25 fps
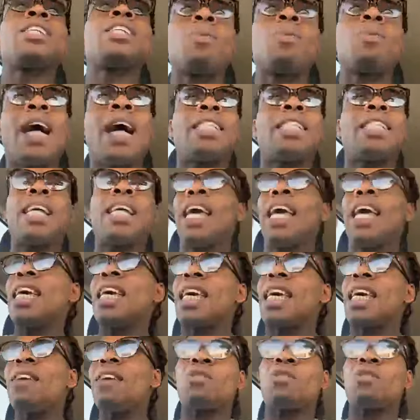That's why I say
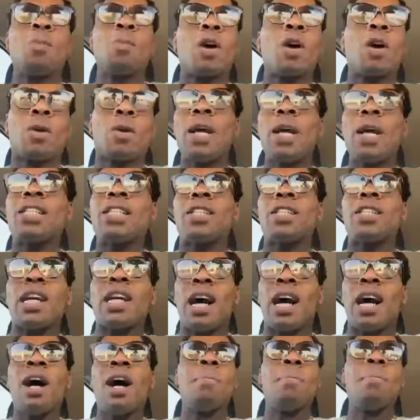he gives more grace
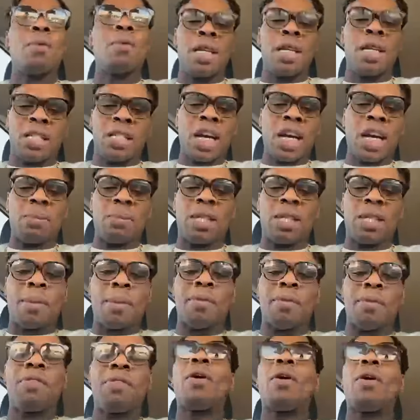to the humble in James
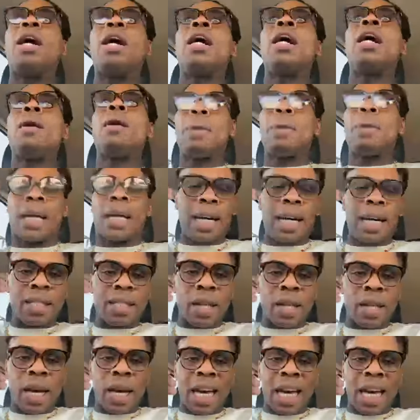chapter 4,
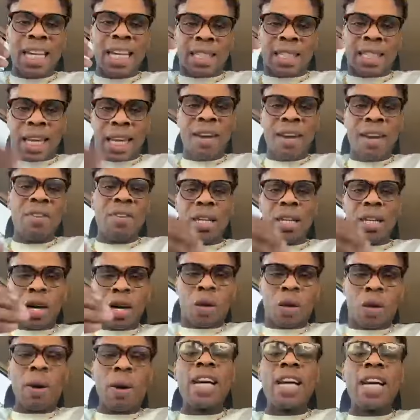because he's given
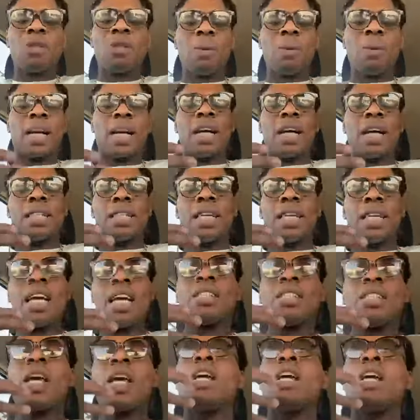the grace because
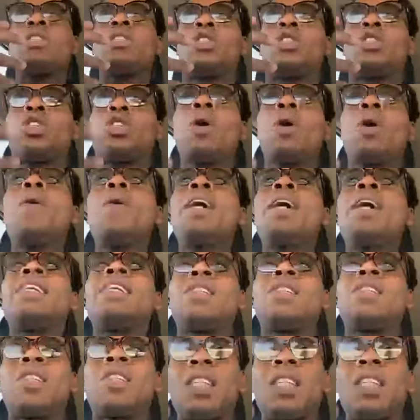he's
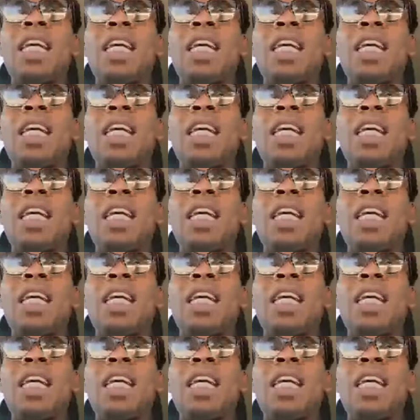enjoying